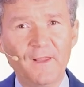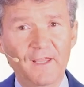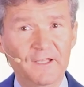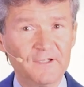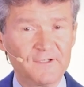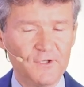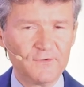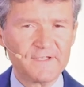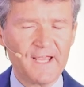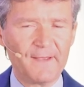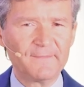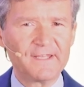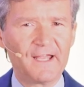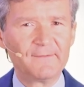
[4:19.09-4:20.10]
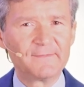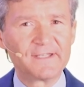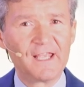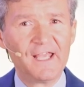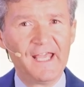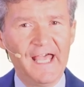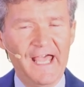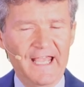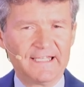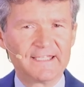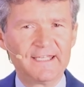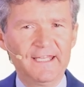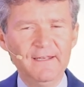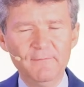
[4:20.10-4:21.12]
It is used sometimes as
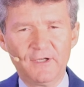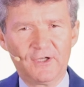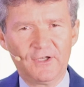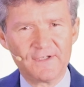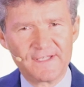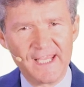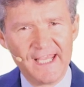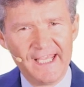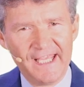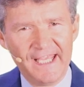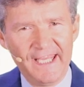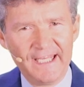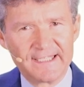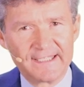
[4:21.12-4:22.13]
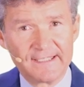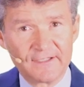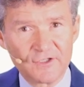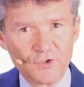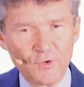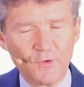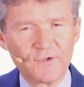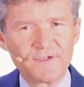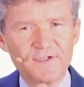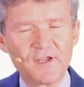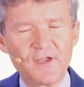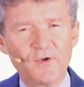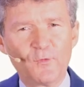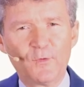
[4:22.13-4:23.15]
sin because it's the source
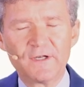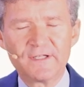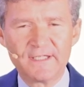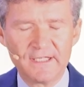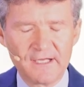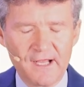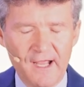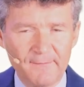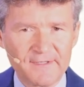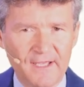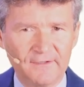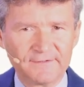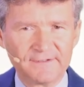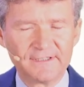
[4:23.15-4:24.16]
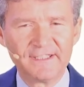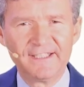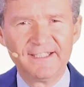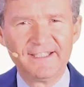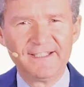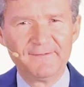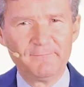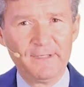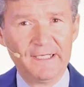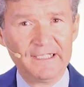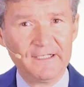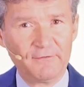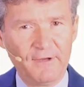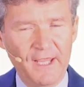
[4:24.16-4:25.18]
where sin comes out. But
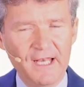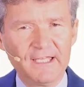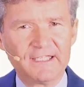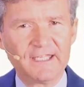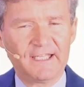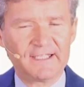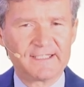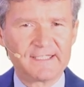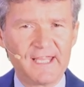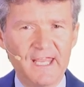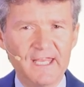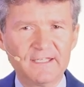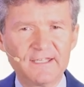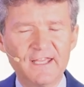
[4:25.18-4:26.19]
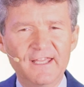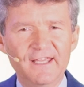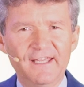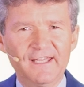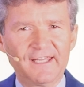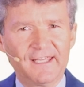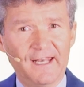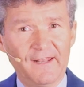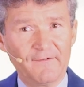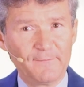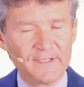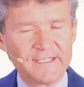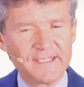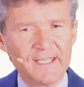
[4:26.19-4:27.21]
in reality, a state can never
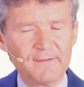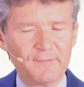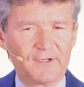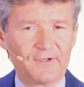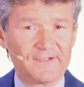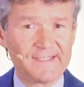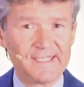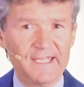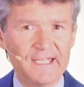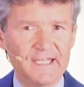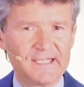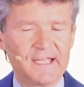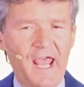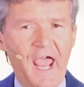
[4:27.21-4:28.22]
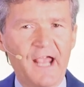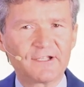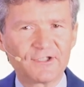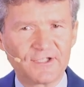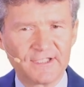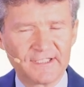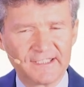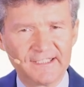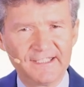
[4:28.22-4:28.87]
be sin because sin is an action.